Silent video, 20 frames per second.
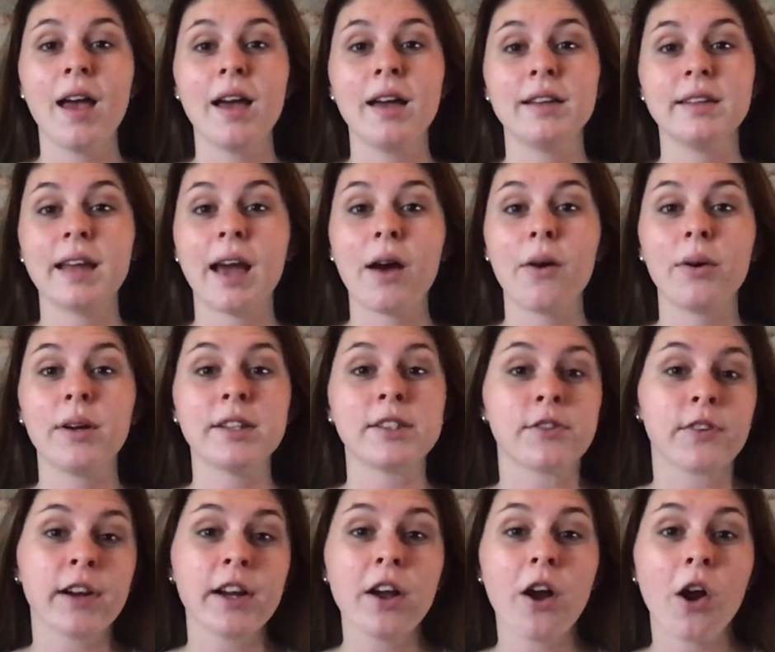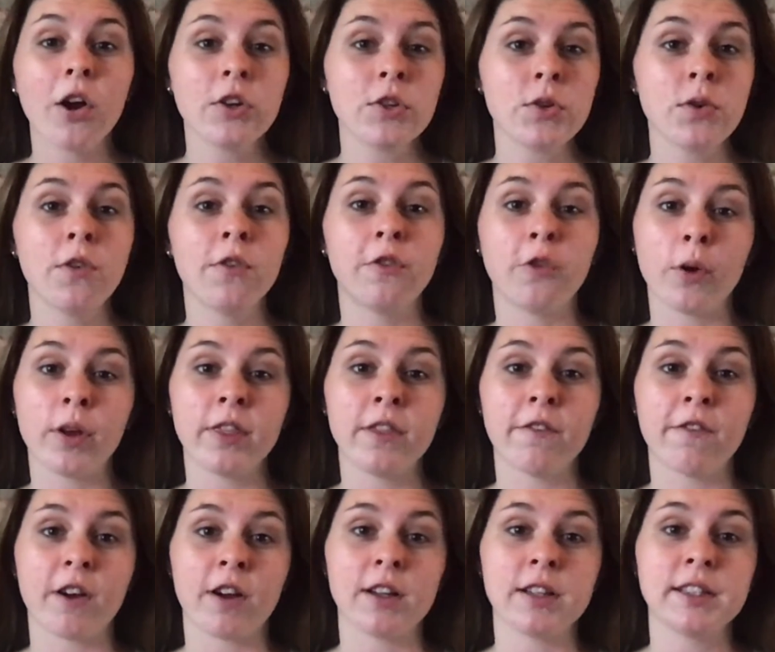Now, it's very hard to avoid the
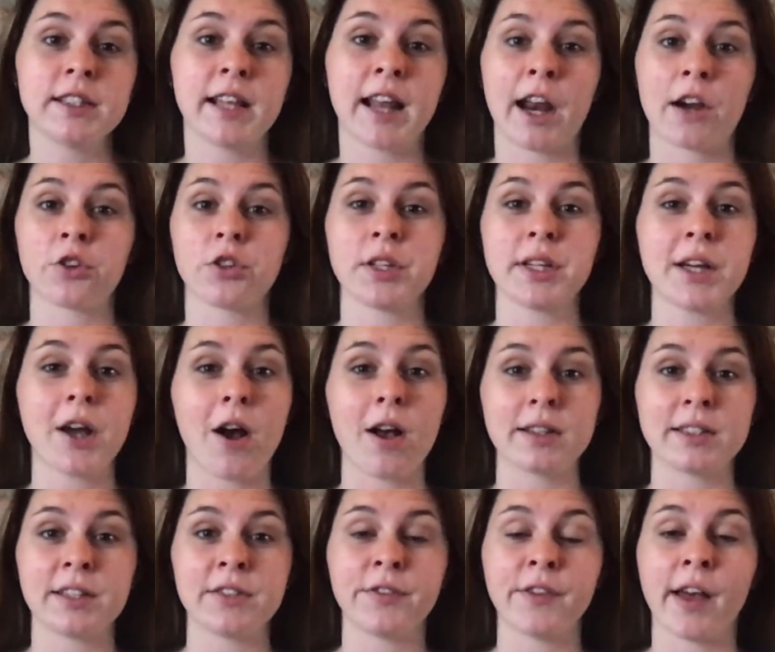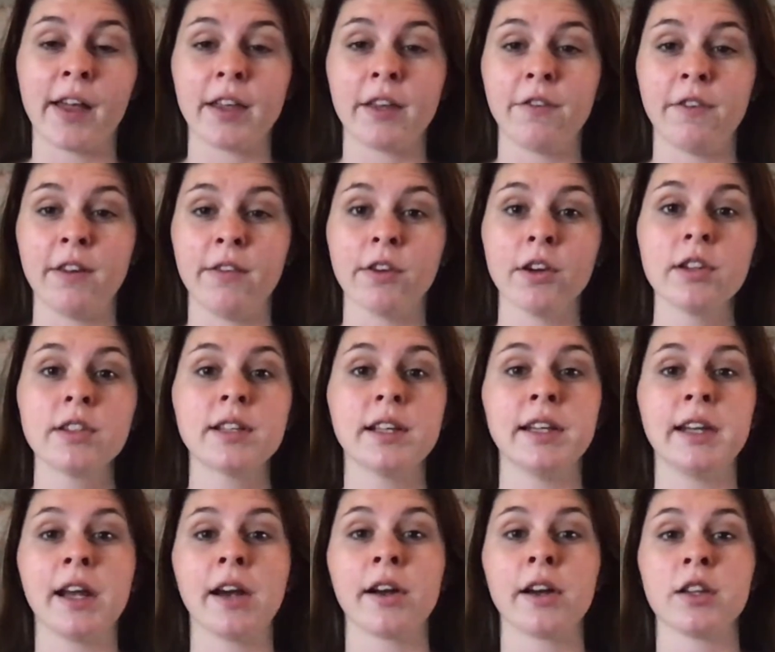fungus that actually causes valley fevers
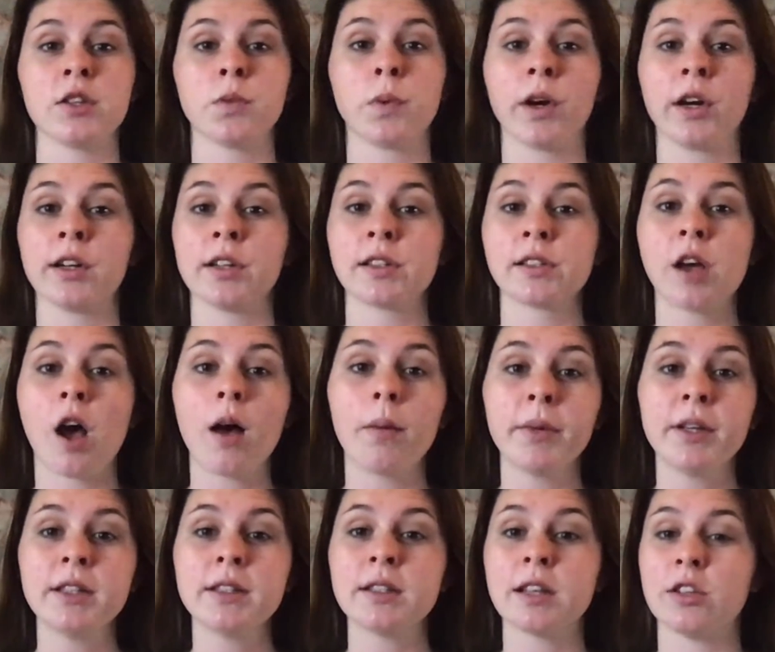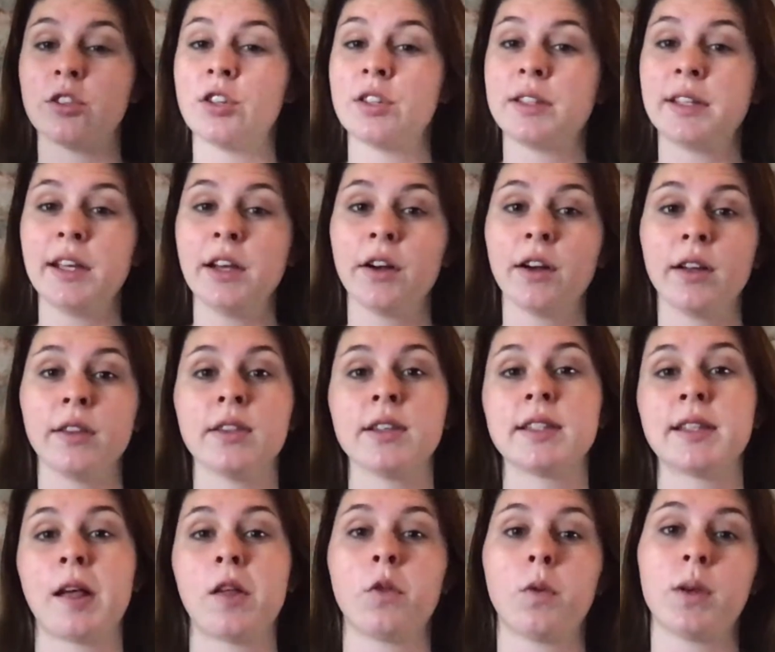in areas where it is common, such as here in the
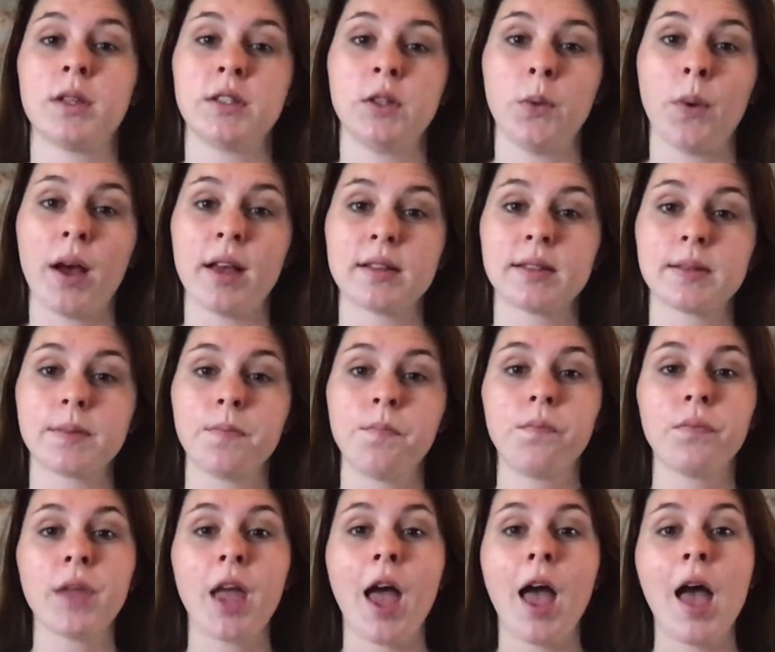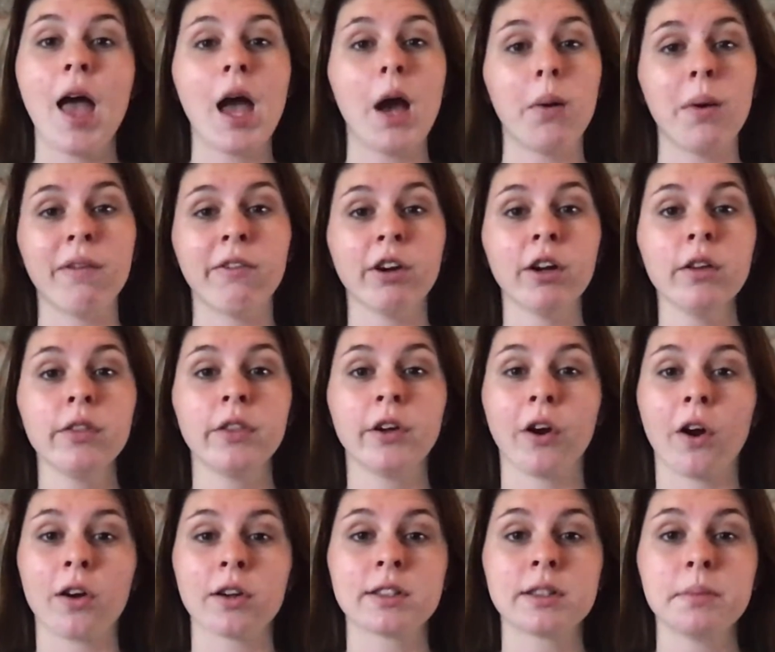Southwest US. However, there
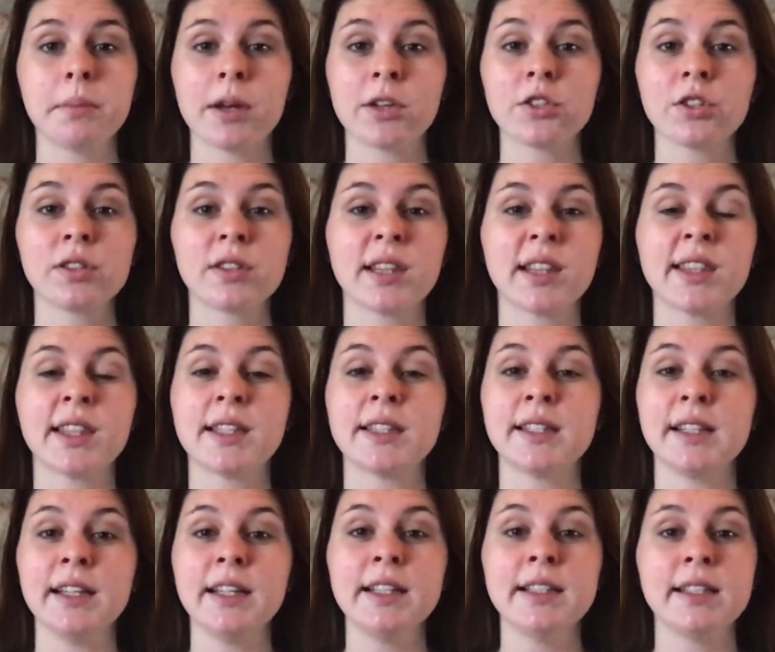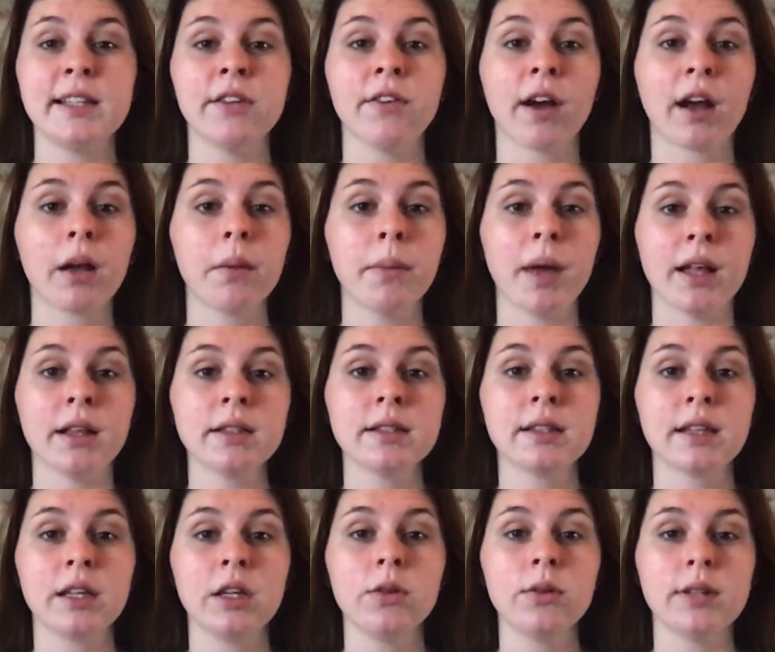are some measures the CDC recommends
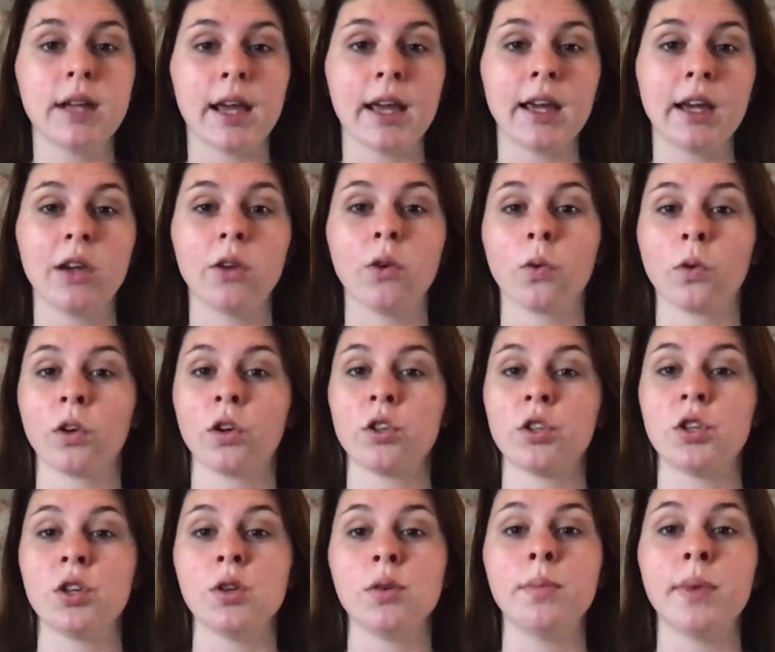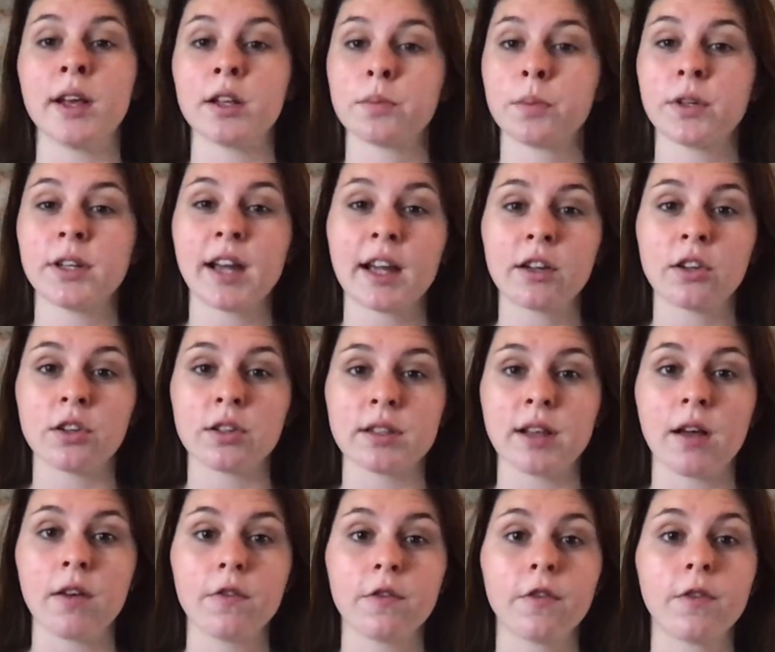that you take in order to best protect
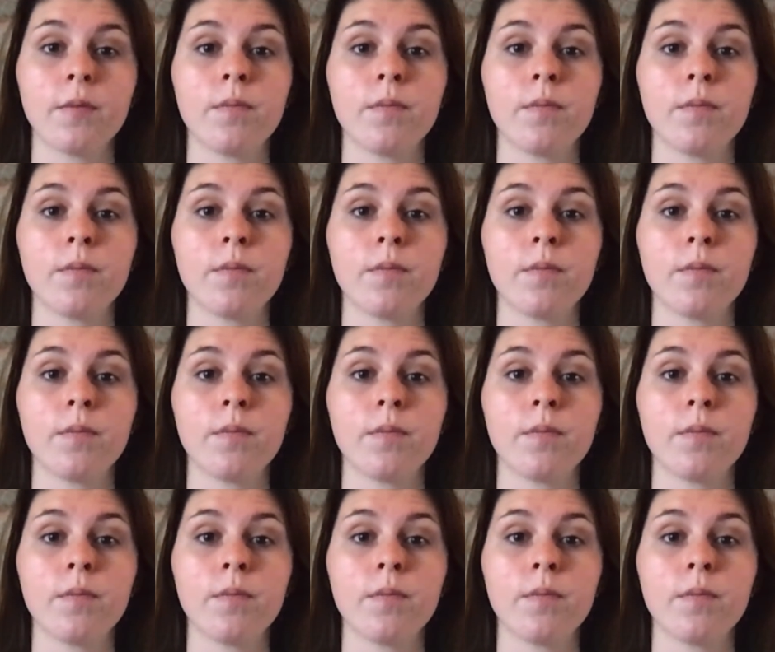yourself.